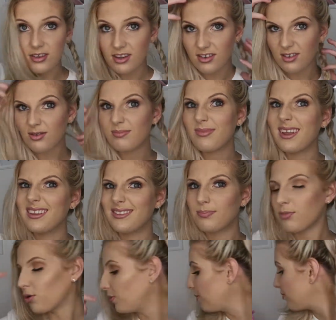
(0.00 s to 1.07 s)
It's
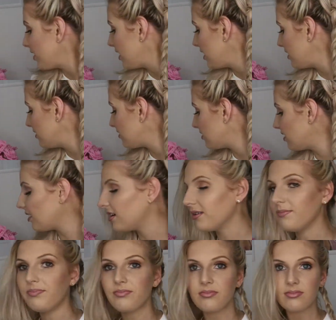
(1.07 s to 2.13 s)
probably
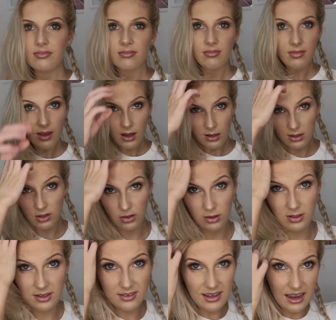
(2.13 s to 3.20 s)
easier
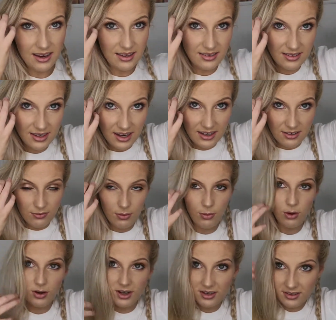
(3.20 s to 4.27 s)
doing the second side, if I'm
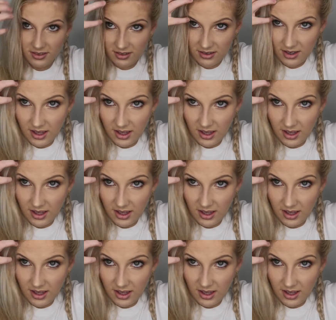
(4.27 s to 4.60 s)
honest.